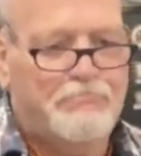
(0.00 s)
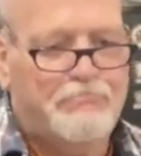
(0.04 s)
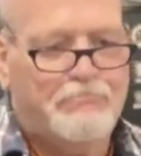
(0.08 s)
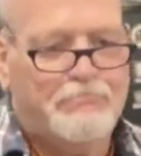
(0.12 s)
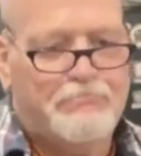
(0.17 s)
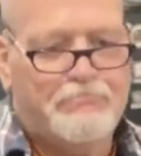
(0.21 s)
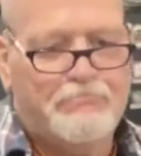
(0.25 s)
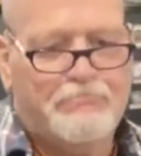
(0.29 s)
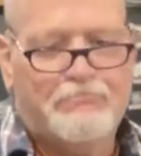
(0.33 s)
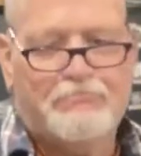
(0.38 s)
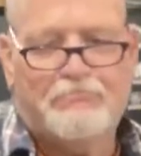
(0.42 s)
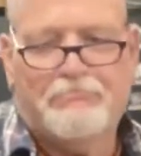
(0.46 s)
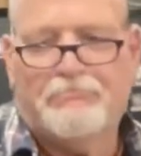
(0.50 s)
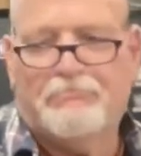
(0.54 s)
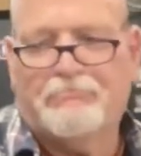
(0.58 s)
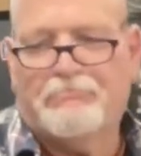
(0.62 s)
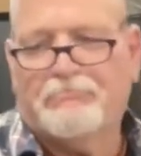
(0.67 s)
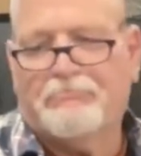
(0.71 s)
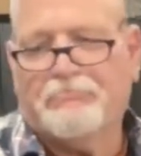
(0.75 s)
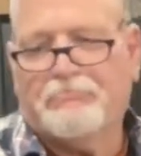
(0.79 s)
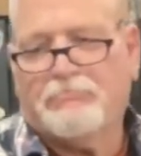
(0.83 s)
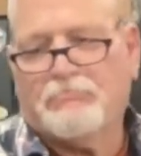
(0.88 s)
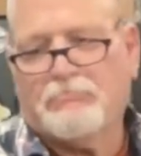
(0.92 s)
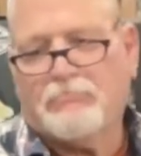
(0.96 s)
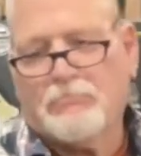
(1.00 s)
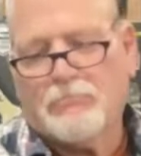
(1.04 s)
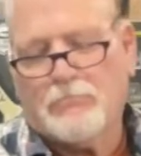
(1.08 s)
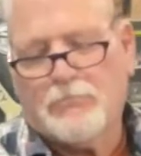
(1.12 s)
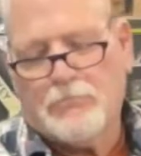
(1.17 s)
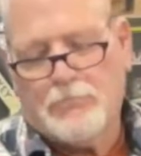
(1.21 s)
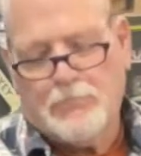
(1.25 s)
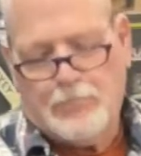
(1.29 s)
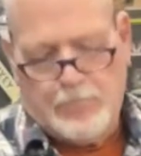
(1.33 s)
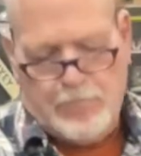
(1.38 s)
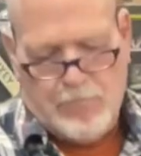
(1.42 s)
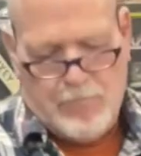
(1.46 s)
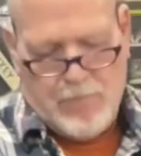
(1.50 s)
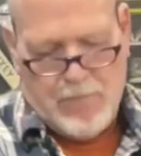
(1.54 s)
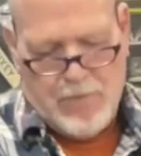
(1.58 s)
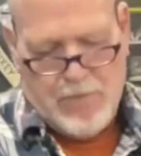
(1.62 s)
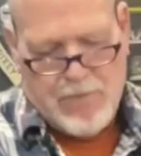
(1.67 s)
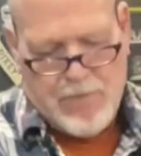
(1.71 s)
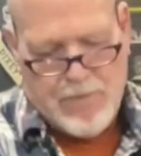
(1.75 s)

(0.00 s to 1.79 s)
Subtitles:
No one is speaking in this clip.